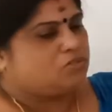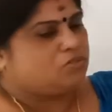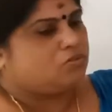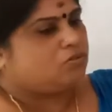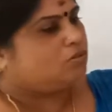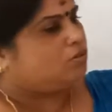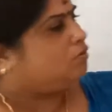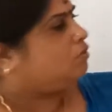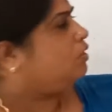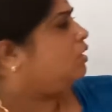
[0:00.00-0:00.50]

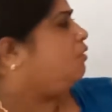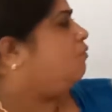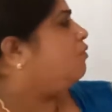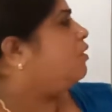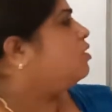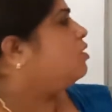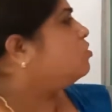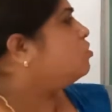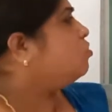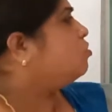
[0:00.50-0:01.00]
So
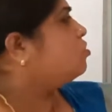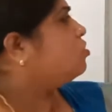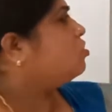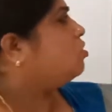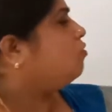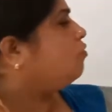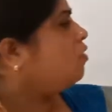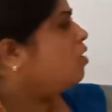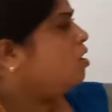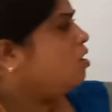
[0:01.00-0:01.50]
different sources
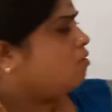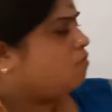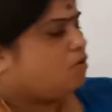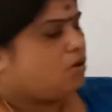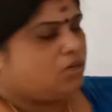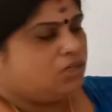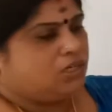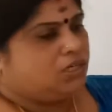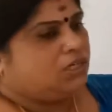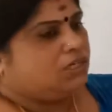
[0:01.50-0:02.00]
of
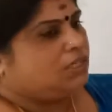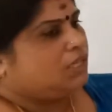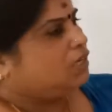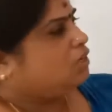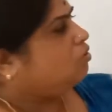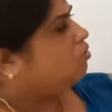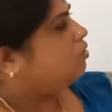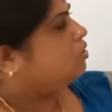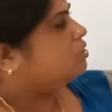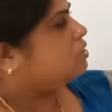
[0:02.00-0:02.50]
water that
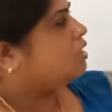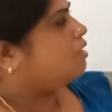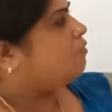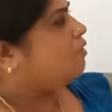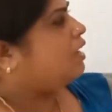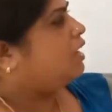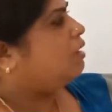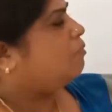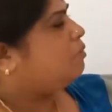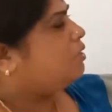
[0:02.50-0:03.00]
is
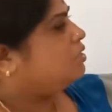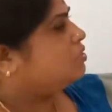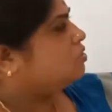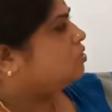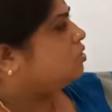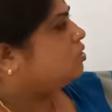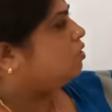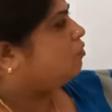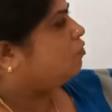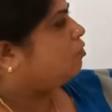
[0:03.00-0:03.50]
available is
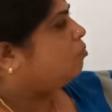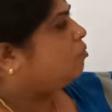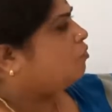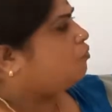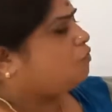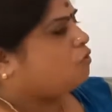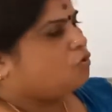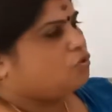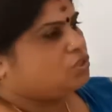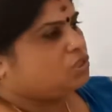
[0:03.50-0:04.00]
in the form
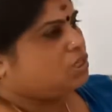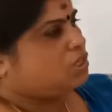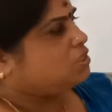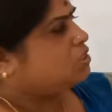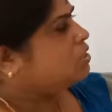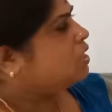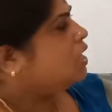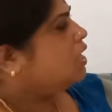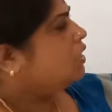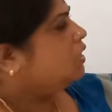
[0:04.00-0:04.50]
of
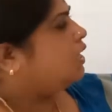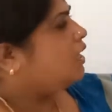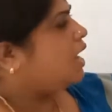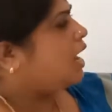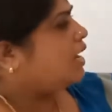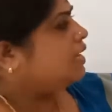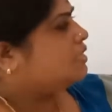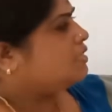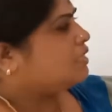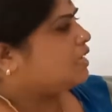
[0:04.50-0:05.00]
oceans, then
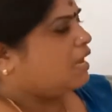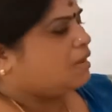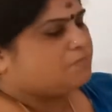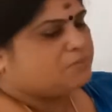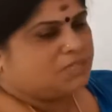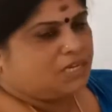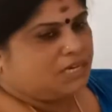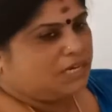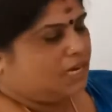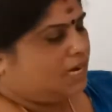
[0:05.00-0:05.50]
ice
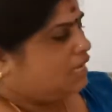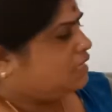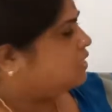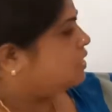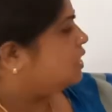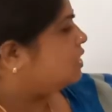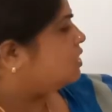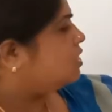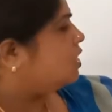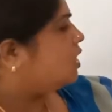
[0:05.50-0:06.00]
caps and
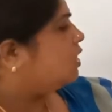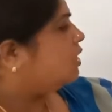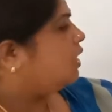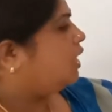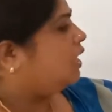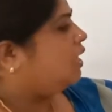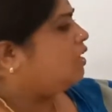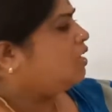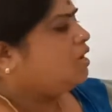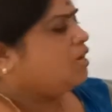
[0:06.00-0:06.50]
glaciers are
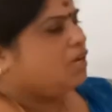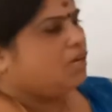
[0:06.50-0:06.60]
there,